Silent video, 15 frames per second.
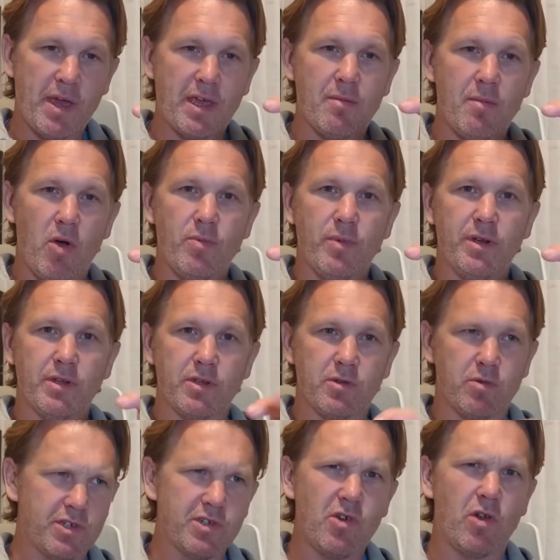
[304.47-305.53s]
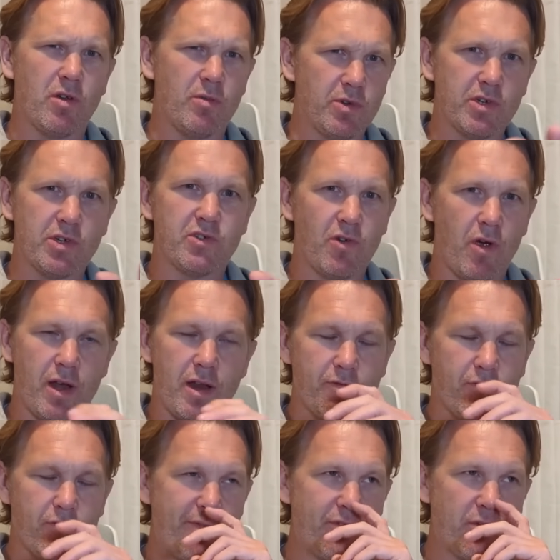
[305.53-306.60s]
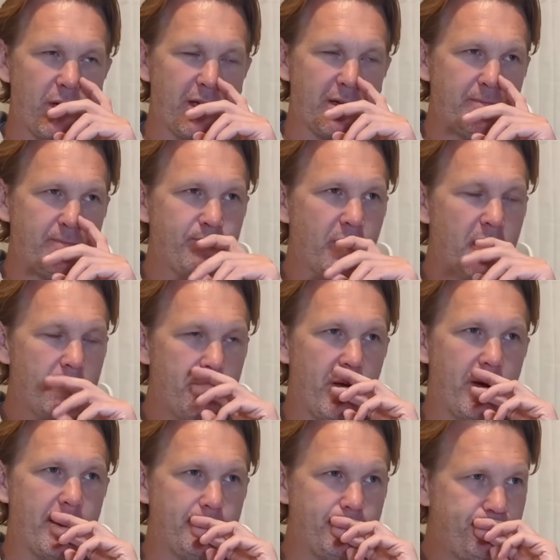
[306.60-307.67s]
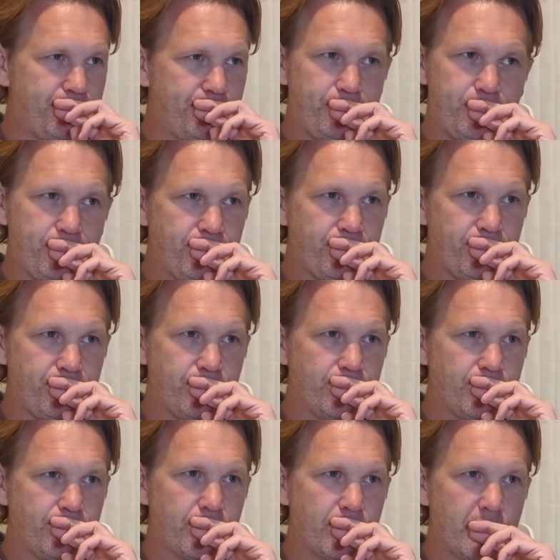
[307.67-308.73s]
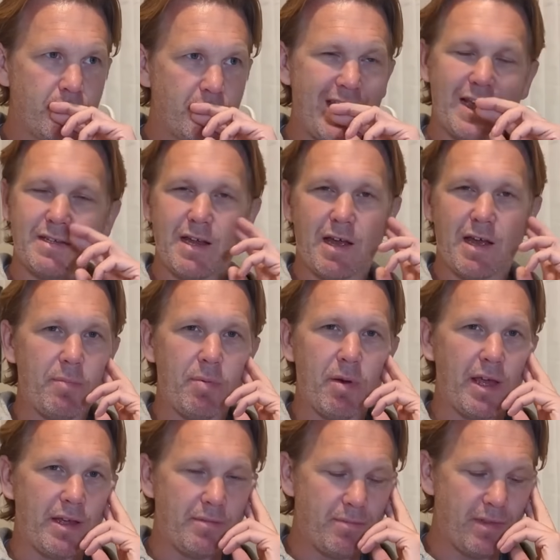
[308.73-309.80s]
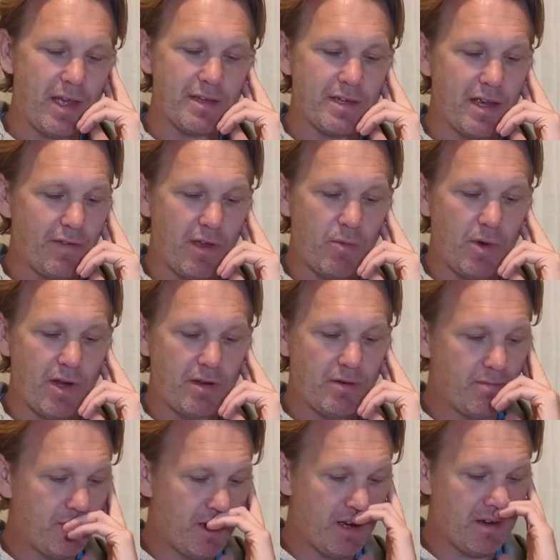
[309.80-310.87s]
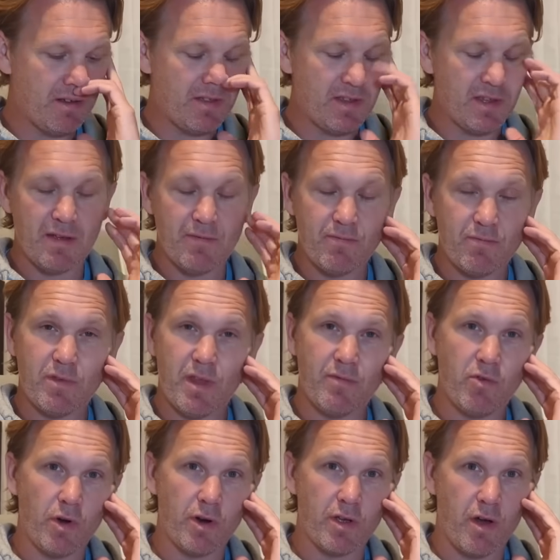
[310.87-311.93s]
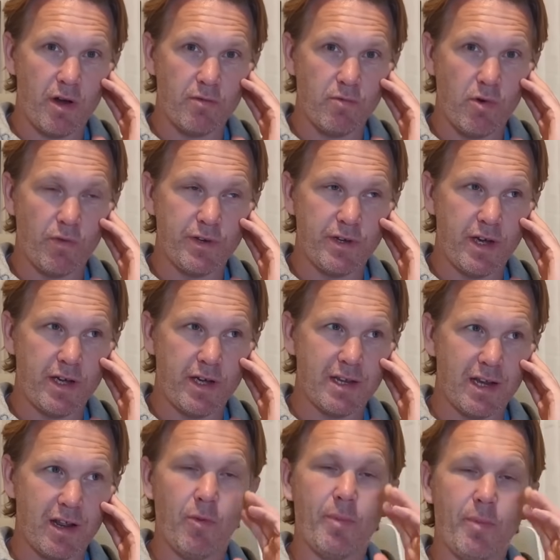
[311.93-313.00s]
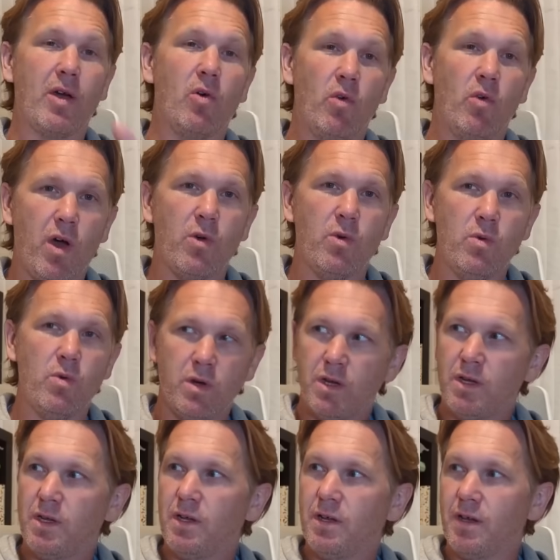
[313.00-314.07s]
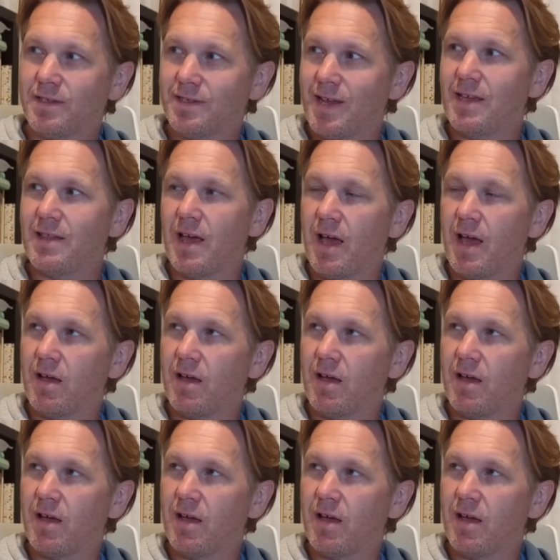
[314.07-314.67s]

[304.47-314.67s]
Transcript: your moments, whereas Scotland were just trying it from everywhere. But that's how they play and that's how they win. And I think they've got to kind of roll the dice a little bit. Although I say that,